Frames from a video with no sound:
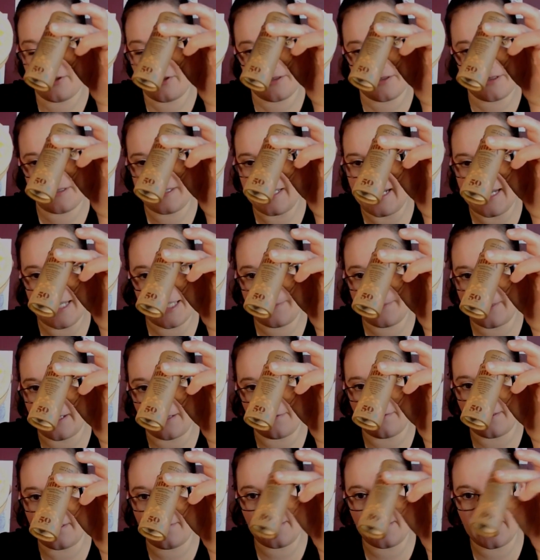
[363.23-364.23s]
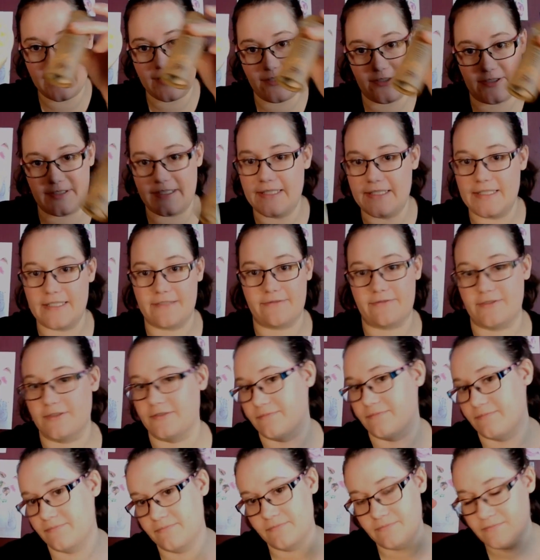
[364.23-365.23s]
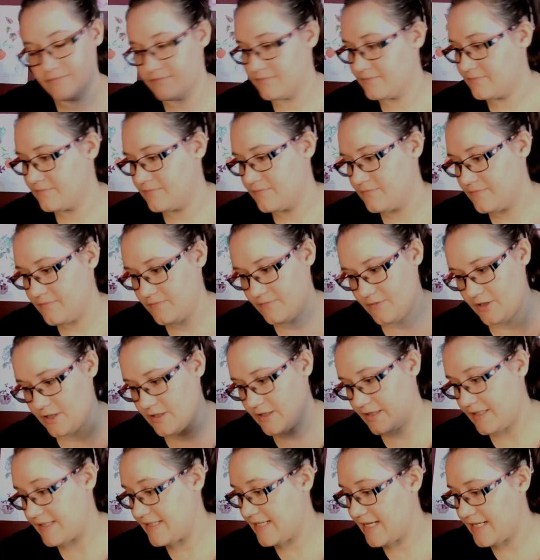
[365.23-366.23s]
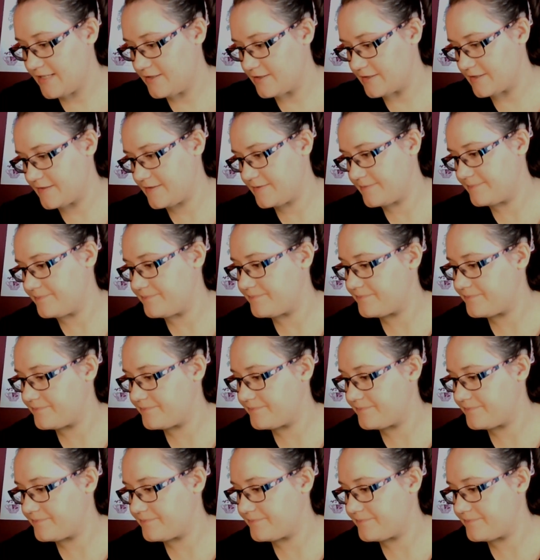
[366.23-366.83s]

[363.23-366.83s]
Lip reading: just the SPF 50, just in different containers.